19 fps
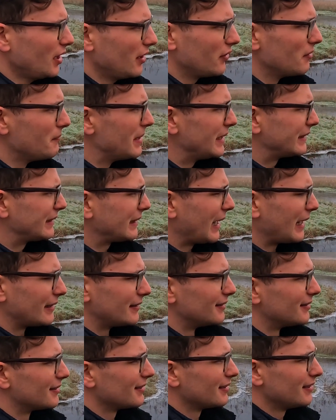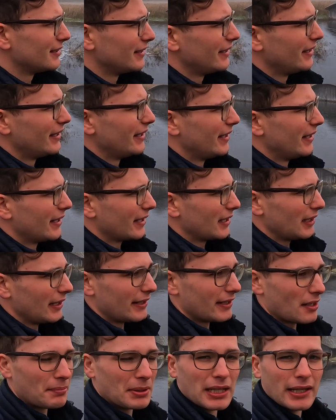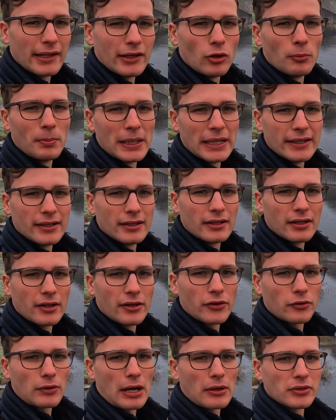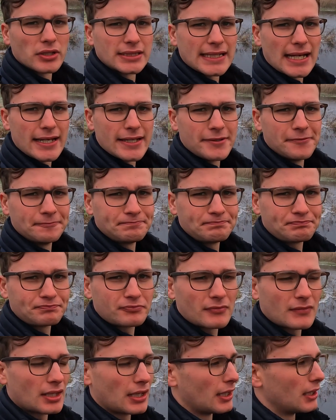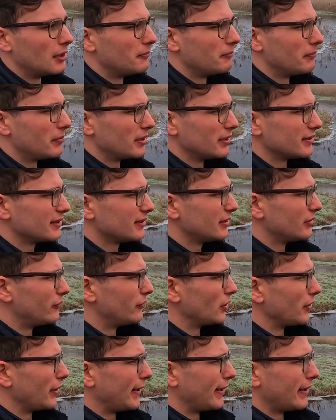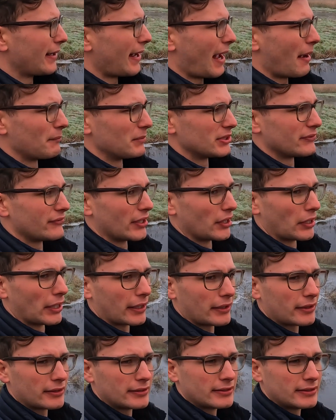The mist has cleared up a little bit throughout the day, but it's still very atmospheric.